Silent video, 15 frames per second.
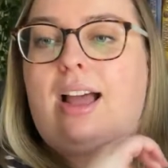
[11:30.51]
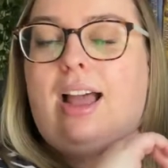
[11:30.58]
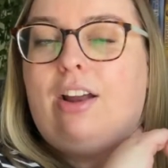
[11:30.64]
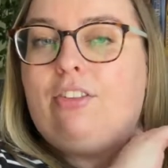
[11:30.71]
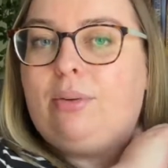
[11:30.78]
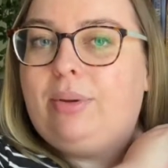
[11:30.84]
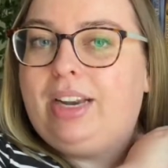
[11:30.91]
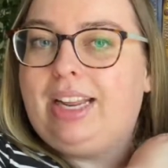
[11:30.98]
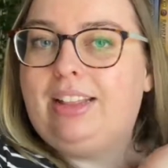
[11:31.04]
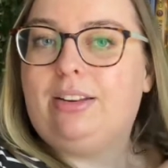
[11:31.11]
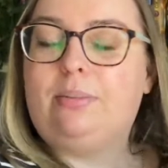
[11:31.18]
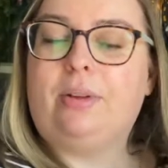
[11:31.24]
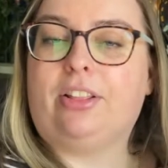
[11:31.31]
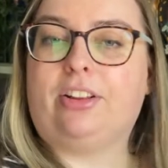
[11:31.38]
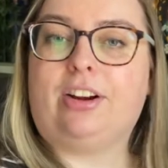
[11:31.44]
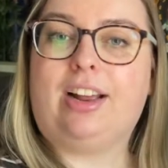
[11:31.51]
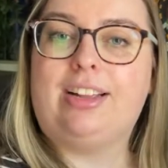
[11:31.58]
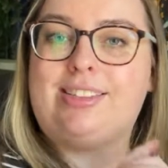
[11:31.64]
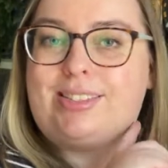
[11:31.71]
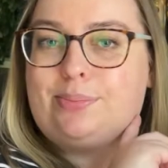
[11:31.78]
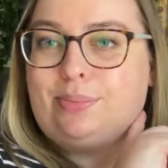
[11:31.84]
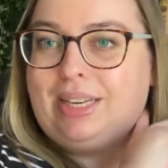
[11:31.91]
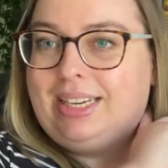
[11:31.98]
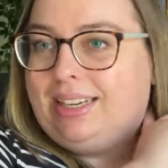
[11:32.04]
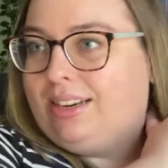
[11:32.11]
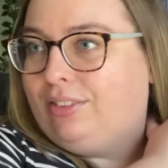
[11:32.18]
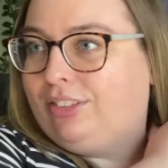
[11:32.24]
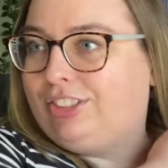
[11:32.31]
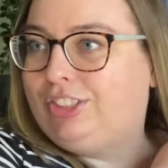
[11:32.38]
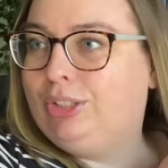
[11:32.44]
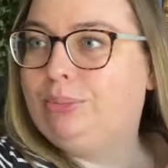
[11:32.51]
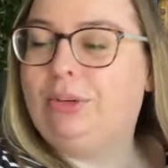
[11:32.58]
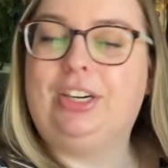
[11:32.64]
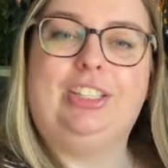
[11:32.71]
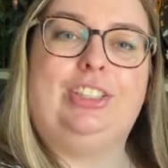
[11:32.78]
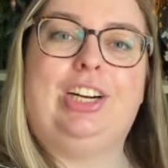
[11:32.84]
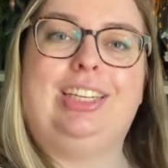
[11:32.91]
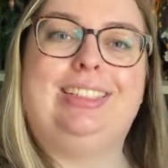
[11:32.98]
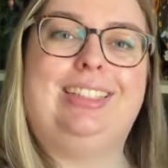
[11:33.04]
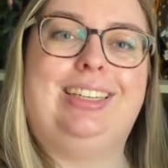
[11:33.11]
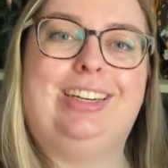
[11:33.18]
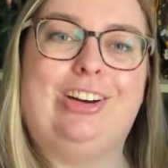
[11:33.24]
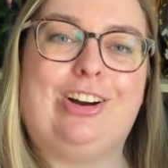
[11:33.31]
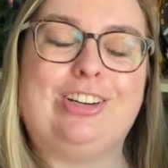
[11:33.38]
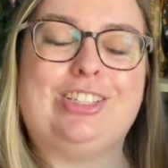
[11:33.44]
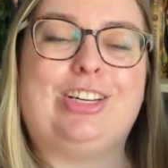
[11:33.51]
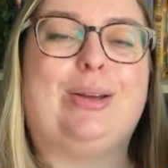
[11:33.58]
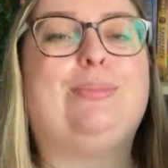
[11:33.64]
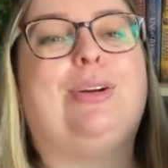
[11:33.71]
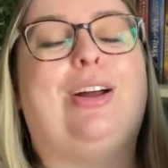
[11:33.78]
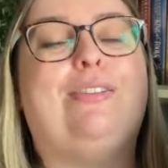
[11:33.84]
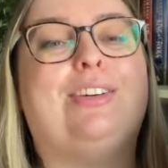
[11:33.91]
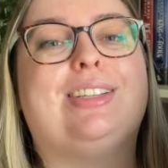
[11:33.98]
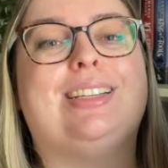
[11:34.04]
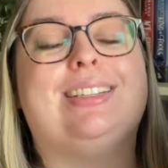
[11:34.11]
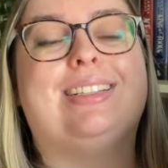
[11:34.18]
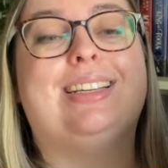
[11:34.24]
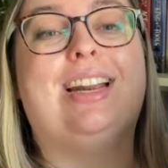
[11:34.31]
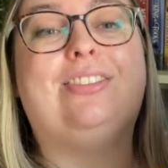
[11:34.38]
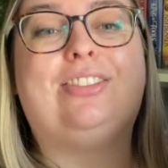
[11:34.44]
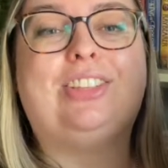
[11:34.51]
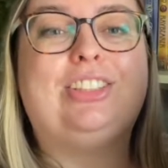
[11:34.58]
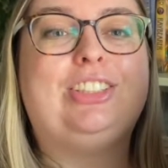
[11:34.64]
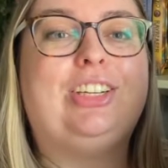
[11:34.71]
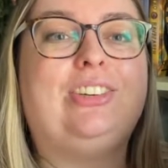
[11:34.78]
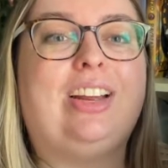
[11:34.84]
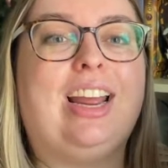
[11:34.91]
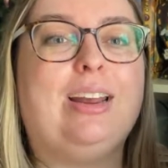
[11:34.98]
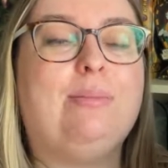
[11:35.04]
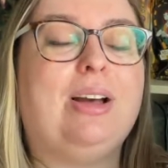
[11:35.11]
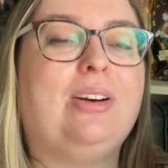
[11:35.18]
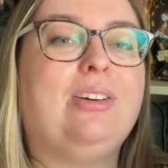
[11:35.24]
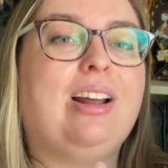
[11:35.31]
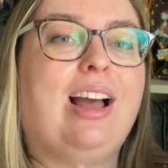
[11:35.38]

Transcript: Everybody and their mother has been super interested in Heartstopper ever since the Netflix show came out.